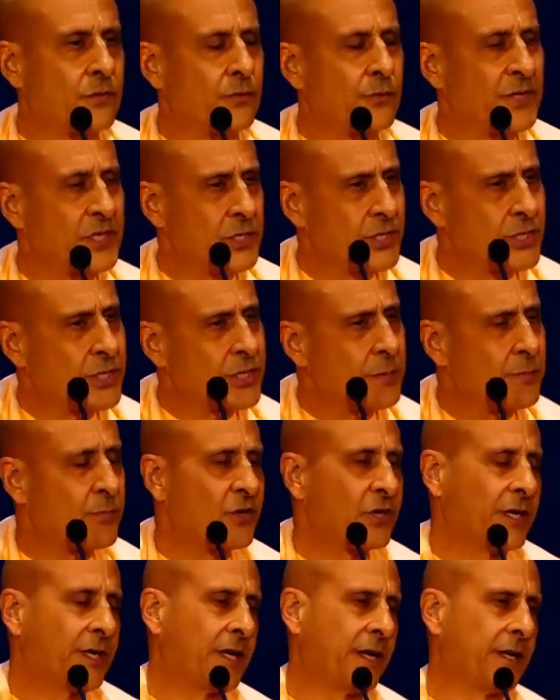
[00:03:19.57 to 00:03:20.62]
to
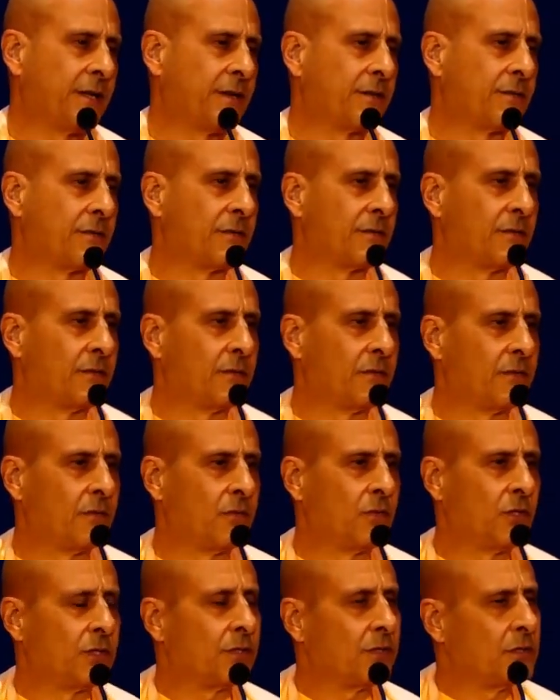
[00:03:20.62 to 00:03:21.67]
reciprocate
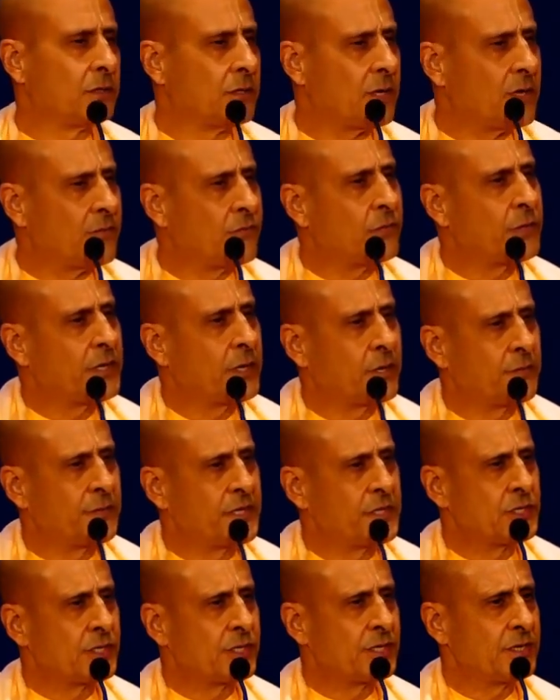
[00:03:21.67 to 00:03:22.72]
with the love we are
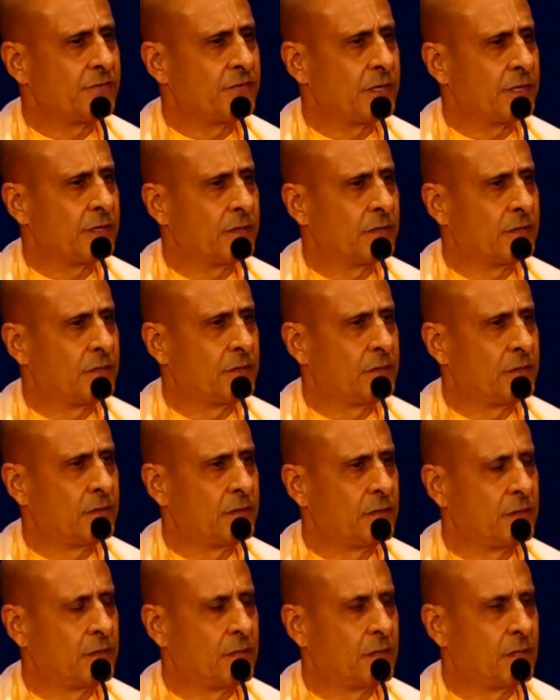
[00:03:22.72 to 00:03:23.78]
receiving
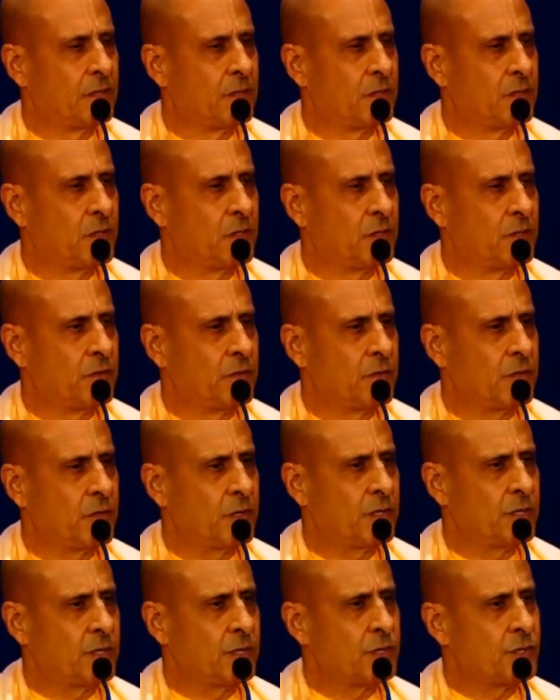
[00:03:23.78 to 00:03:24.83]

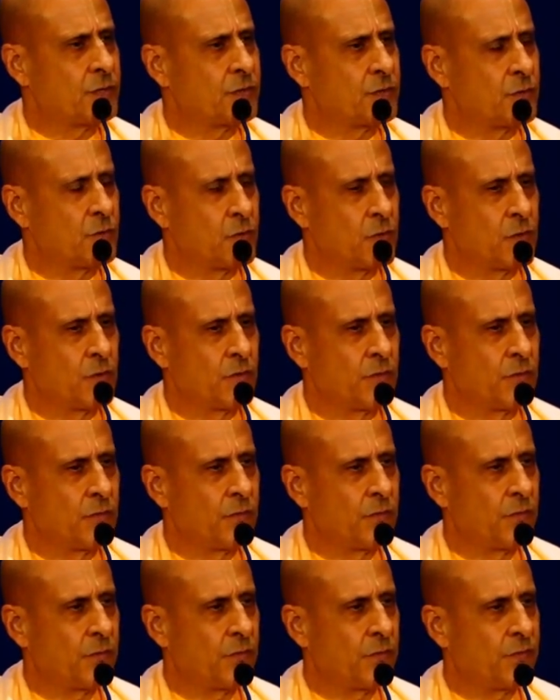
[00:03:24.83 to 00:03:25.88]
is
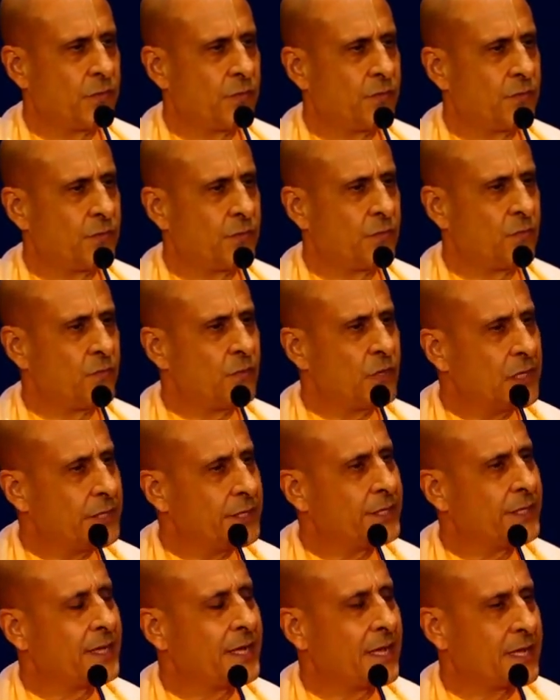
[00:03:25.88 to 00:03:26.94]

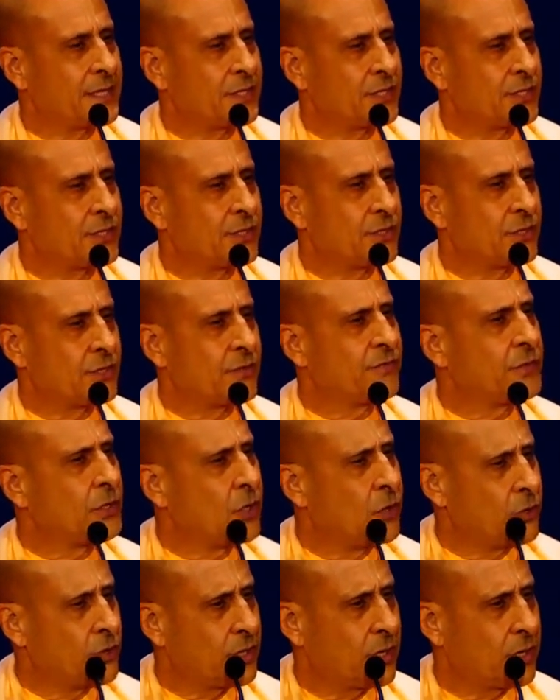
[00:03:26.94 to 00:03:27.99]
really the essence of
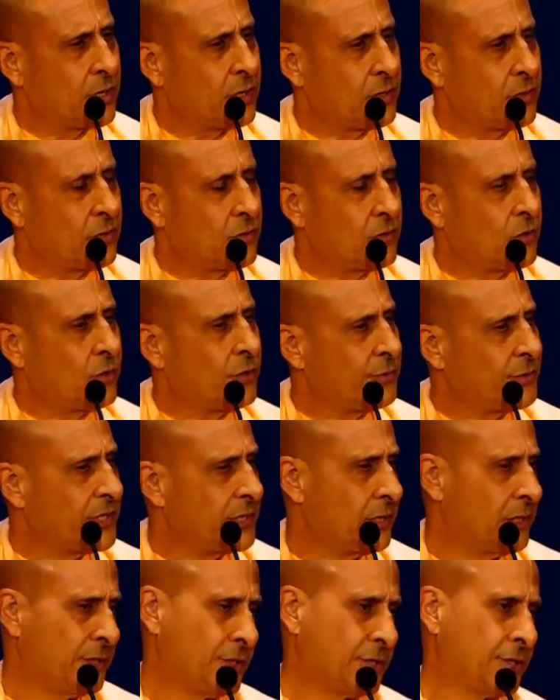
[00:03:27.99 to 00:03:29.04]
yoga or
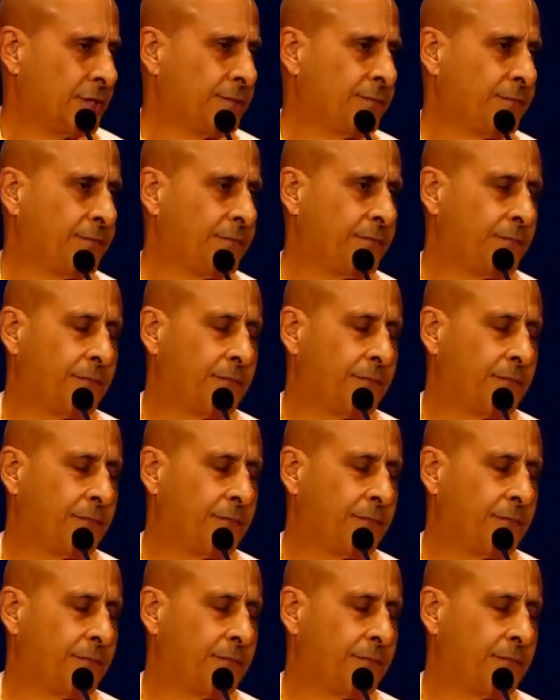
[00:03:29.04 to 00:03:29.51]
religion.